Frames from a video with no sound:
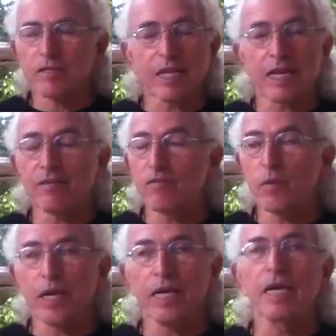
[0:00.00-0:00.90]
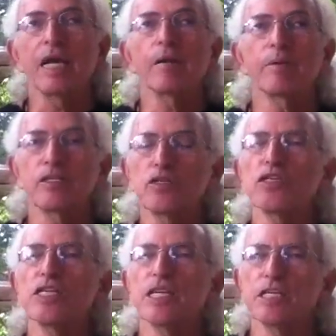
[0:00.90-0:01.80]
kind of way. But
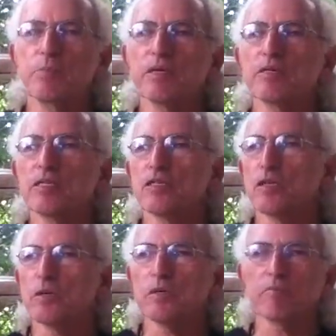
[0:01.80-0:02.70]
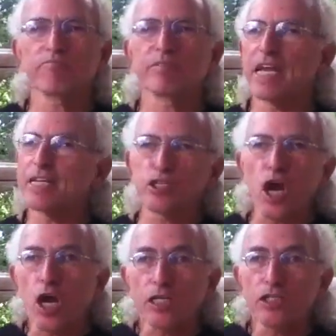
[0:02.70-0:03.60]
usually these persons will take
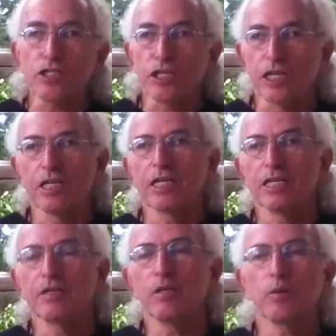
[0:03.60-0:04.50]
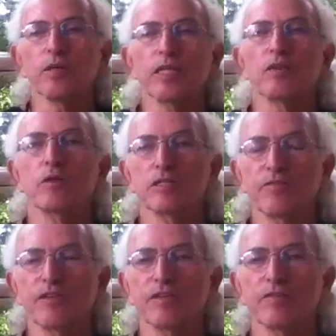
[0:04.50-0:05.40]
charge, you know, with the long
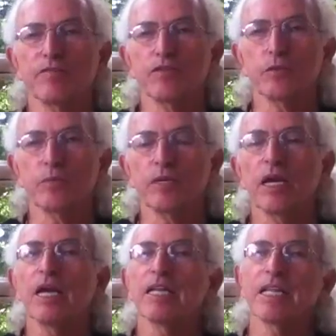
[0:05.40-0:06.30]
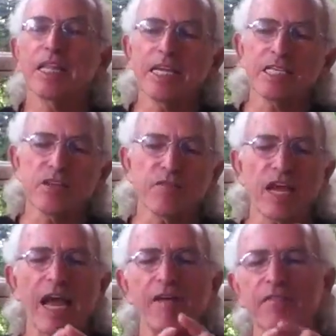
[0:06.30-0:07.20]
finger of Jupiter. The thing is, if
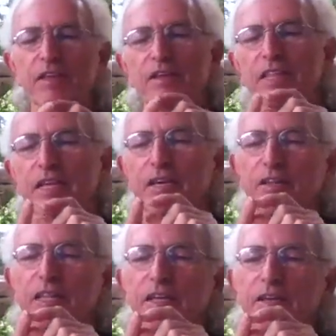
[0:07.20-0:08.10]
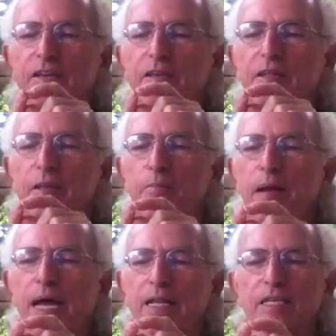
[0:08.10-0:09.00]
you have
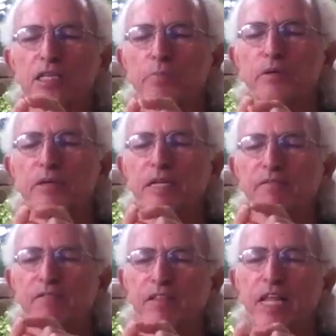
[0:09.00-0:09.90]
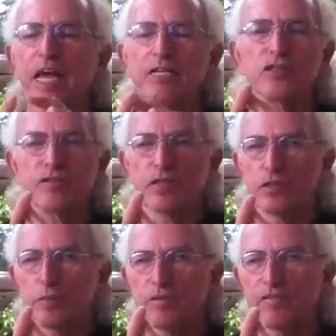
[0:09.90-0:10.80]
the spirit phalange of the
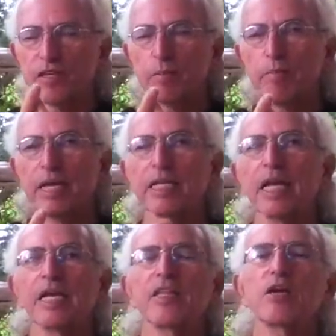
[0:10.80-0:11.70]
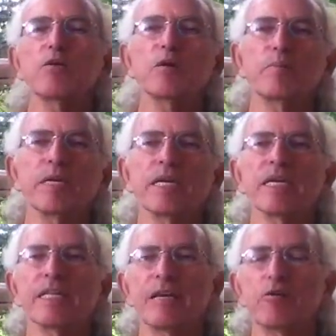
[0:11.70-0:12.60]
Jupiter finger bent, there will
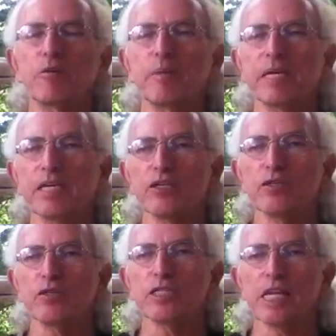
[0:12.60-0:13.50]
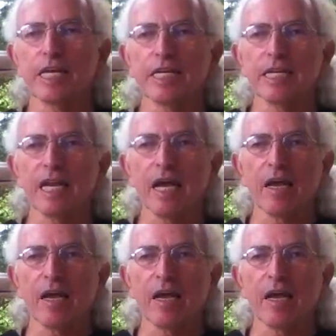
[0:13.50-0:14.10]
be issues in